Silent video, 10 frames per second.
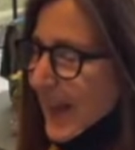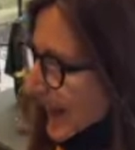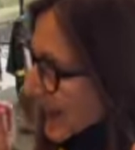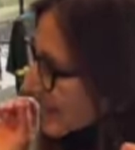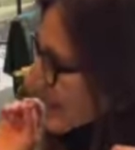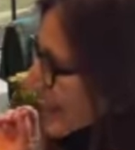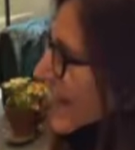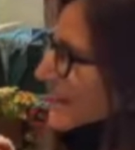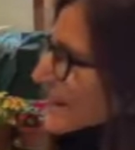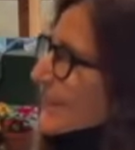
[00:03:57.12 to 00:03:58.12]
And
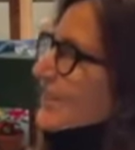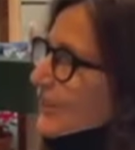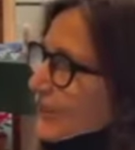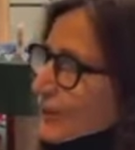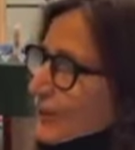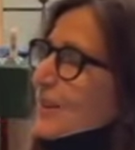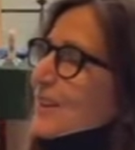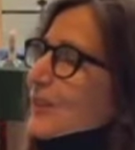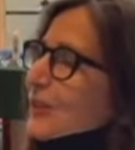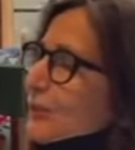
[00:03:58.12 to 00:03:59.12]
that is a story
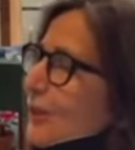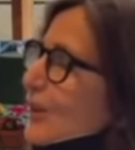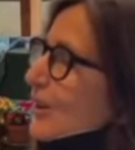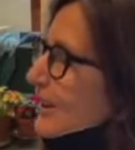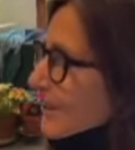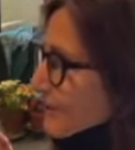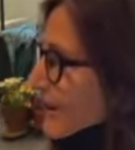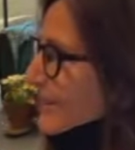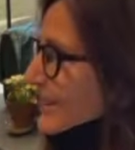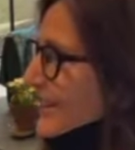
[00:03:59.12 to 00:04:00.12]
that's full of
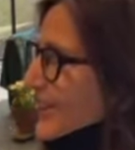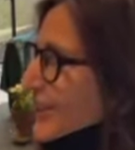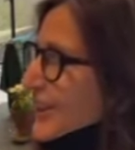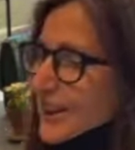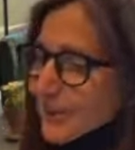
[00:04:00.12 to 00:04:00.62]
revelation and